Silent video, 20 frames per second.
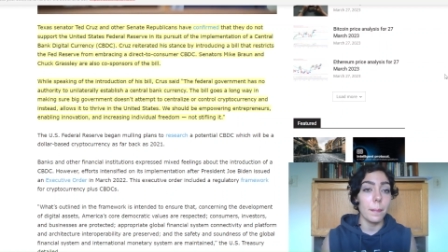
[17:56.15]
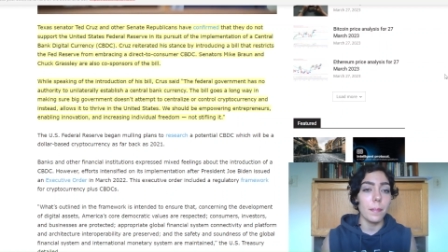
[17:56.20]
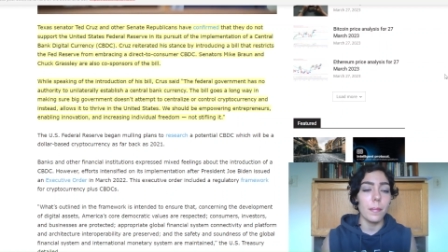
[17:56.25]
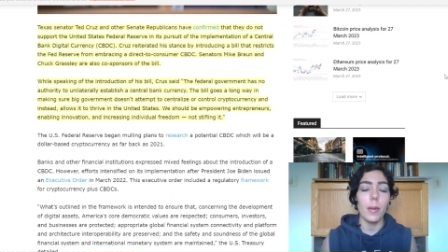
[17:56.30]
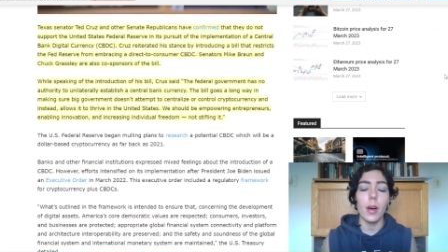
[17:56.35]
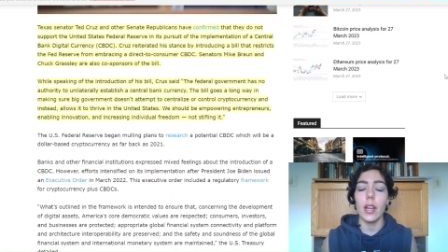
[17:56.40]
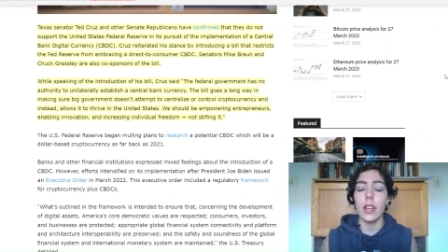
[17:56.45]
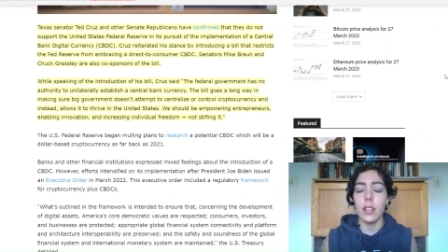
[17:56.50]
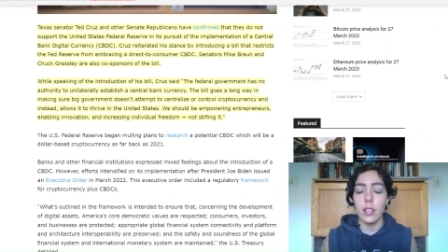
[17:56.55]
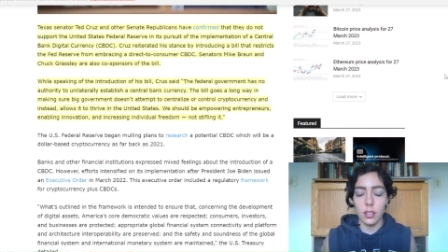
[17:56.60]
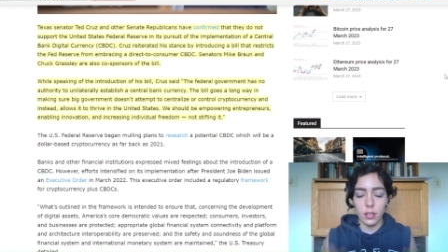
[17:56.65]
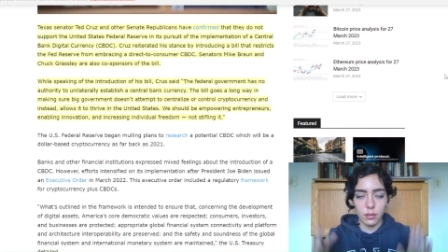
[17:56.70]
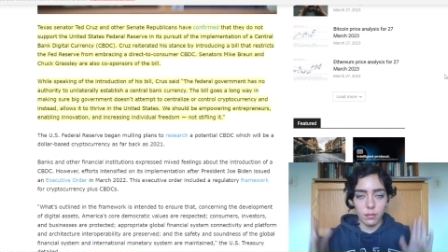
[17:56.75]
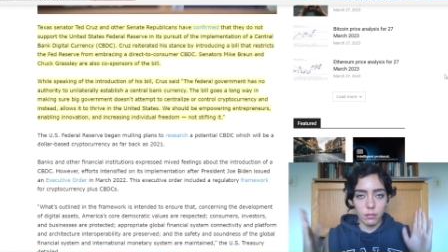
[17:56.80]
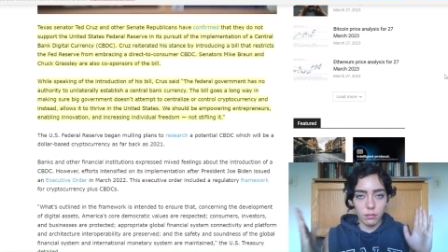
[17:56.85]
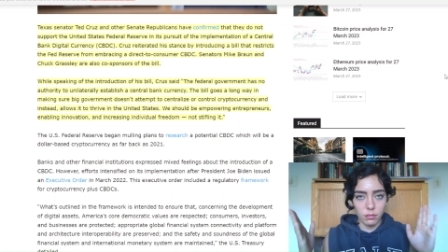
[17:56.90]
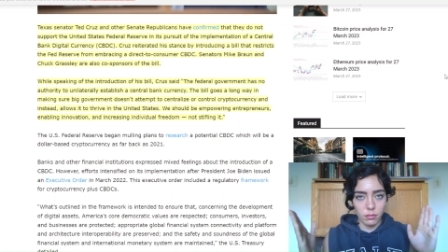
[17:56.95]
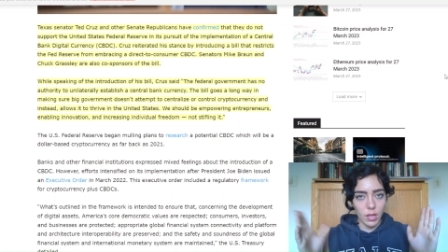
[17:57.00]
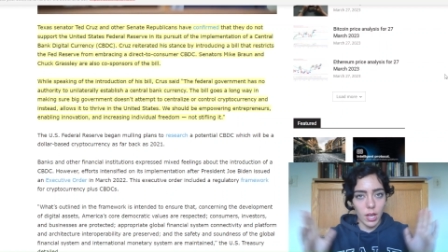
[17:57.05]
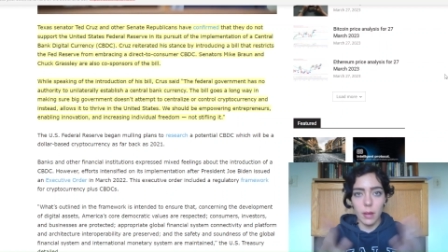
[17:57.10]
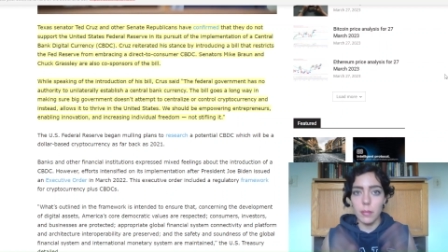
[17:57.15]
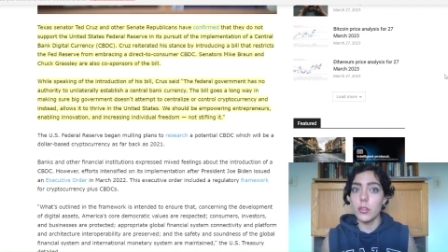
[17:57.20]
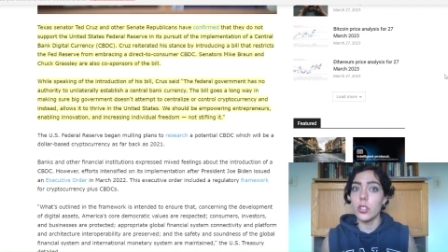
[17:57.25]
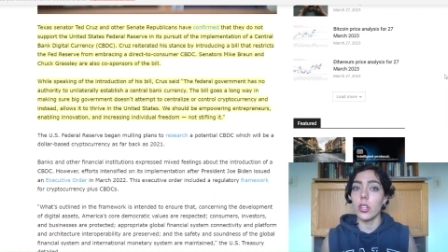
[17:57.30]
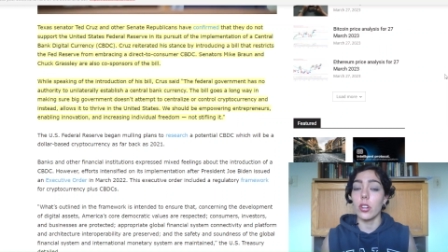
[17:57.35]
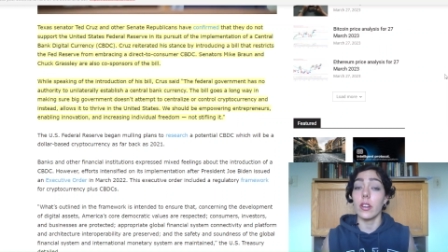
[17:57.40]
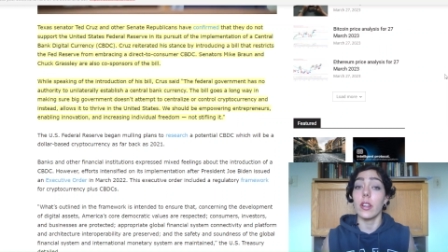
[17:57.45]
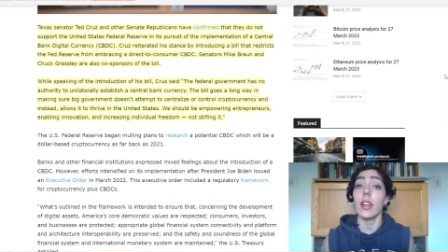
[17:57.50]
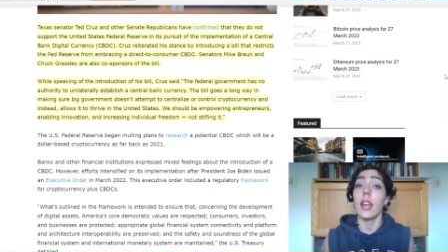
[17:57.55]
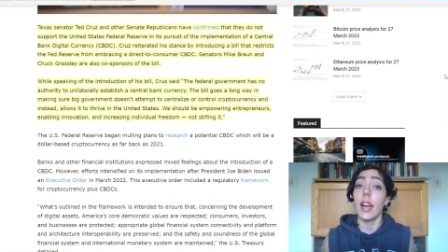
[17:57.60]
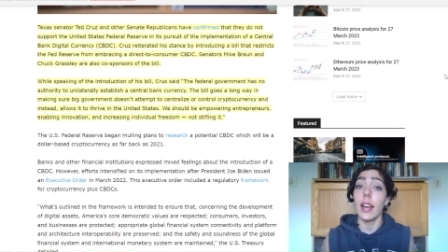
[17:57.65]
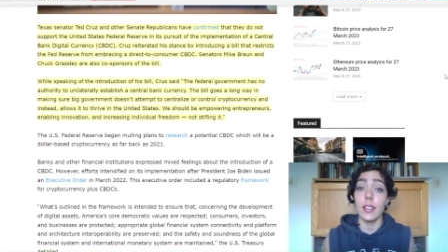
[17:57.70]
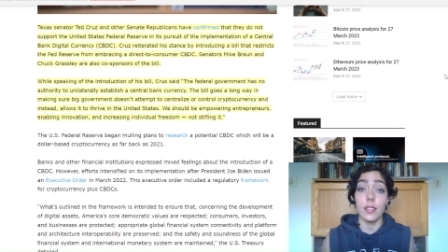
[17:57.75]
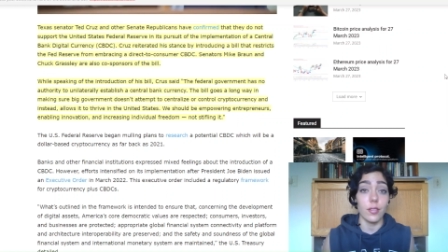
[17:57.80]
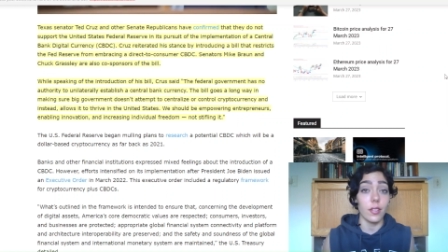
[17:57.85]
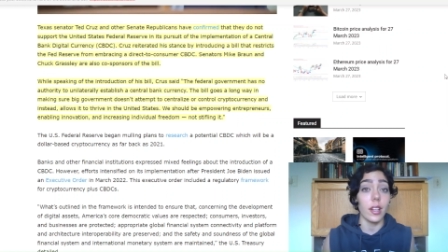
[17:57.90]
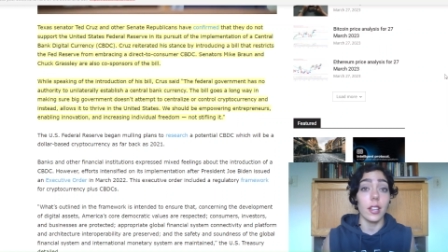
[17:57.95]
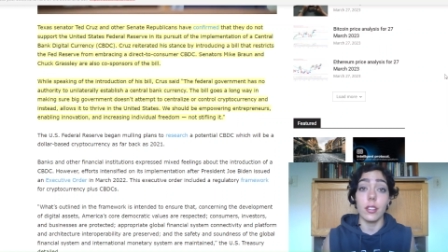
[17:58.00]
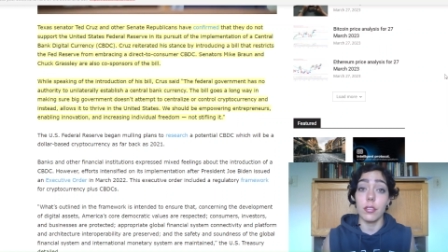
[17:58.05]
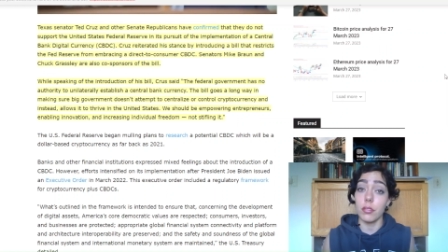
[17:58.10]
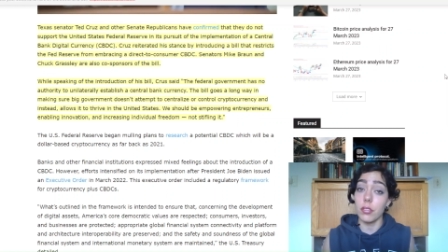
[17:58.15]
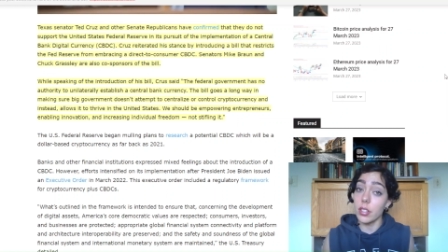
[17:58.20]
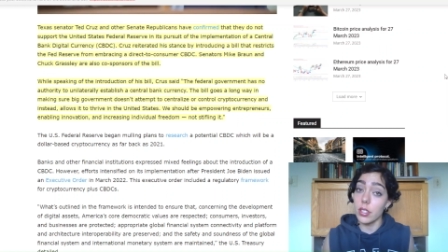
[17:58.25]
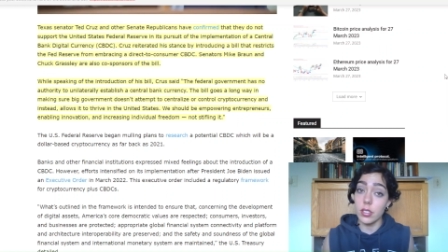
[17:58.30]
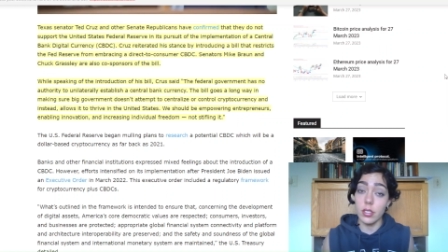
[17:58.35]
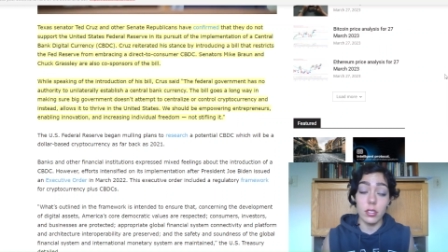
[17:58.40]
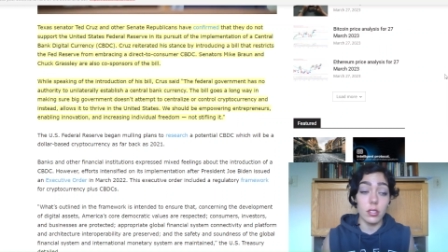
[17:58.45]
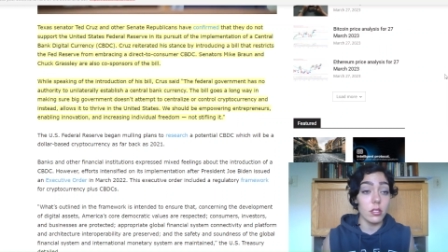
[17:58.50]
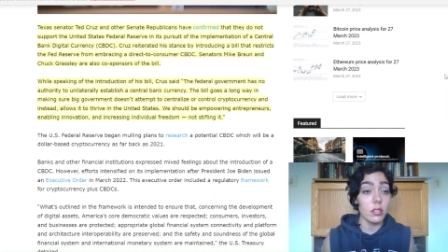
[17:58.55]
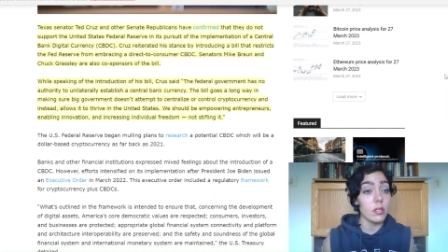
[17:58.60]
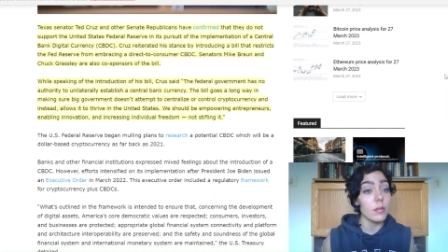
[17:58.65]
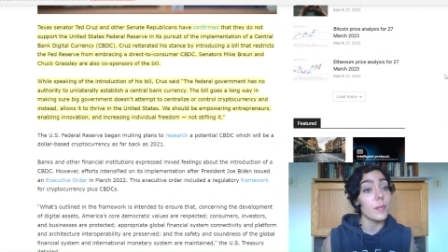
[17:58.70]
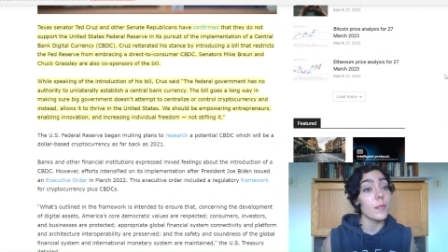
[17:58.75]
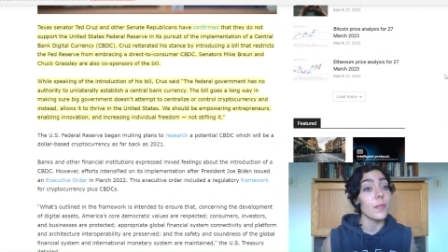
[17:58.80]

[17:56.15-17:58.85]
but I'm sure he has valid reasons.